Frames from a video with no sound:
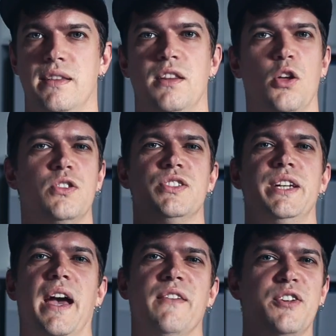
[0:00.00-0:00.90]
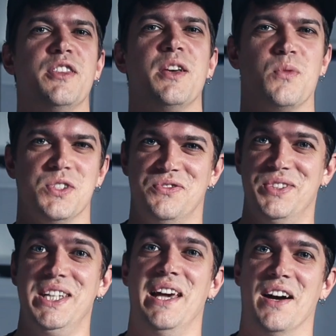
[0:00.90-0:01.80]
At the notary, everything was
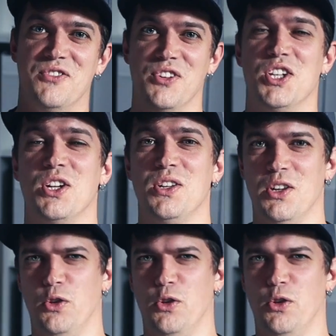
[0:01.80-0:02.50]
really official.